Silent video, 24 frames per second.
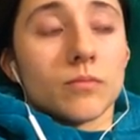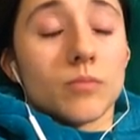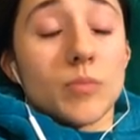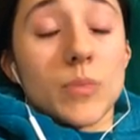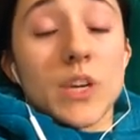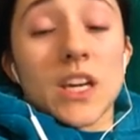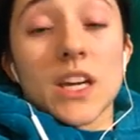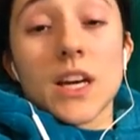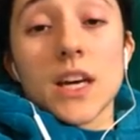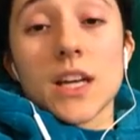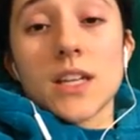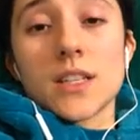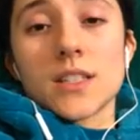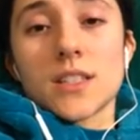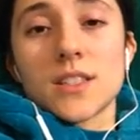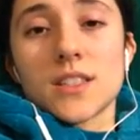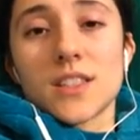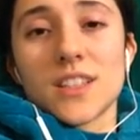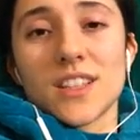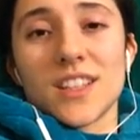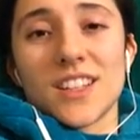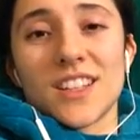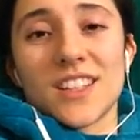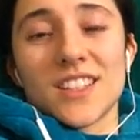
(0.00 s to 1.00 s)

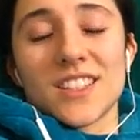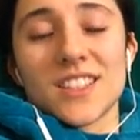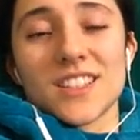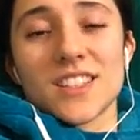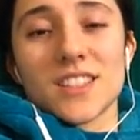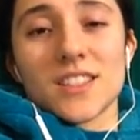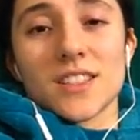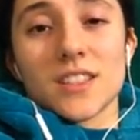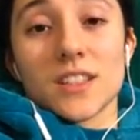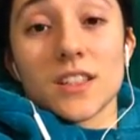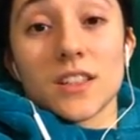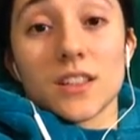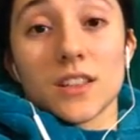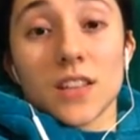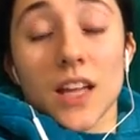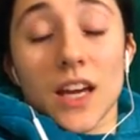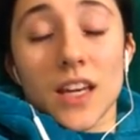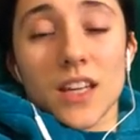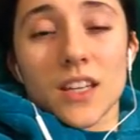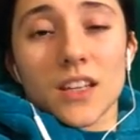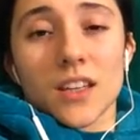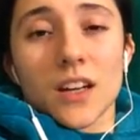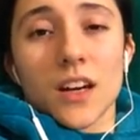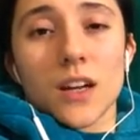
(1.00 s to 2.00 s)
Because it is
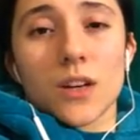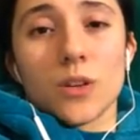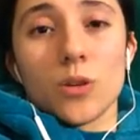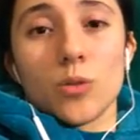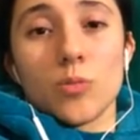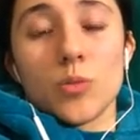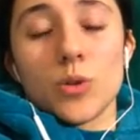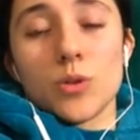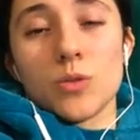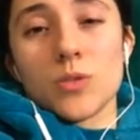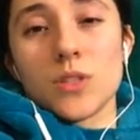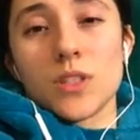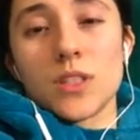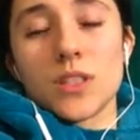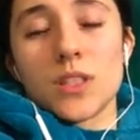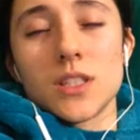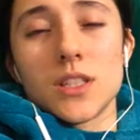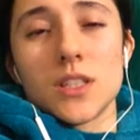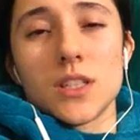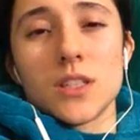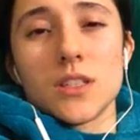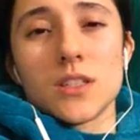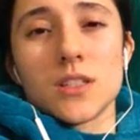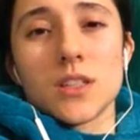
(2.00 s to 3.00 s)
like an autoimmune
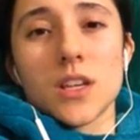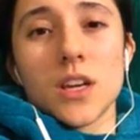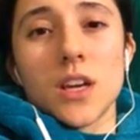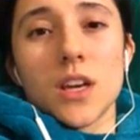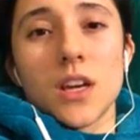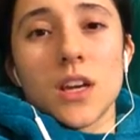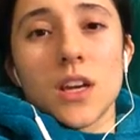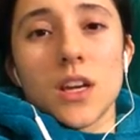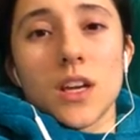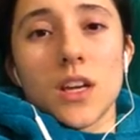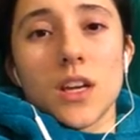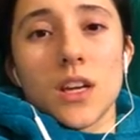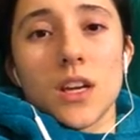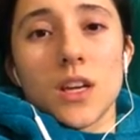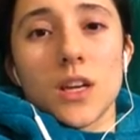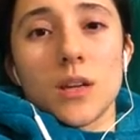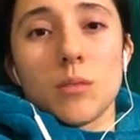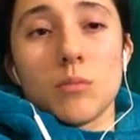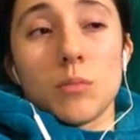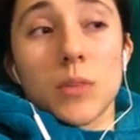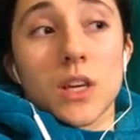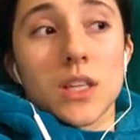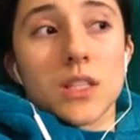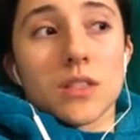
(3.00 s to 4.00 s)
disease,
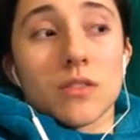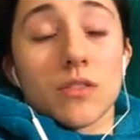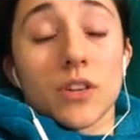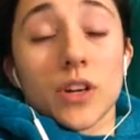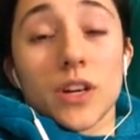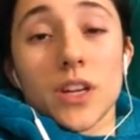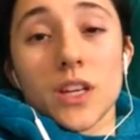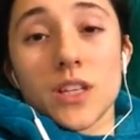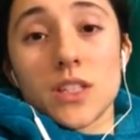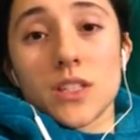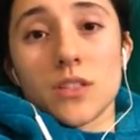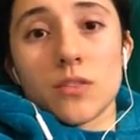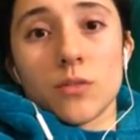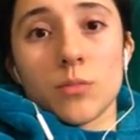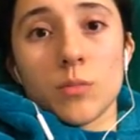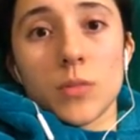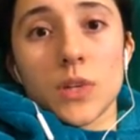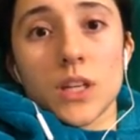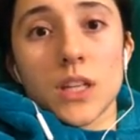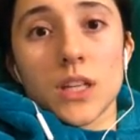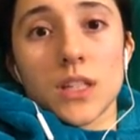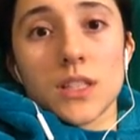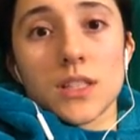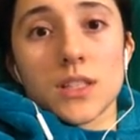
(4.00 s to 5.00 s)
it makes it very easy for
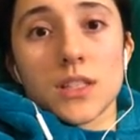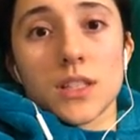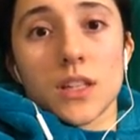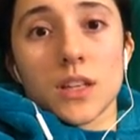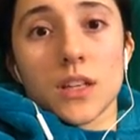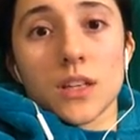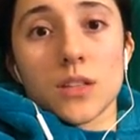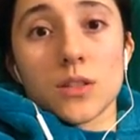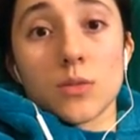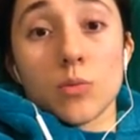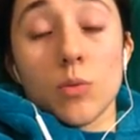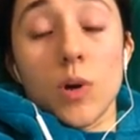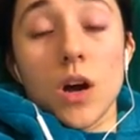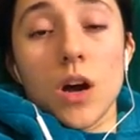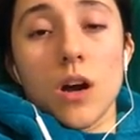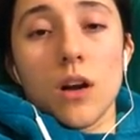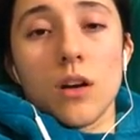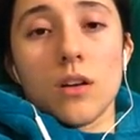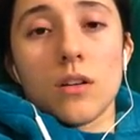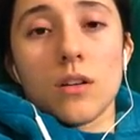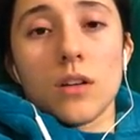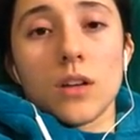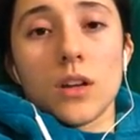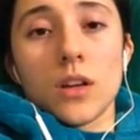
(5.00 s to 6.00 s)
me to get sick as
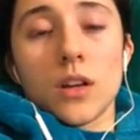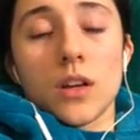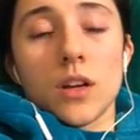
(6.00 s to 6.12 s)
well.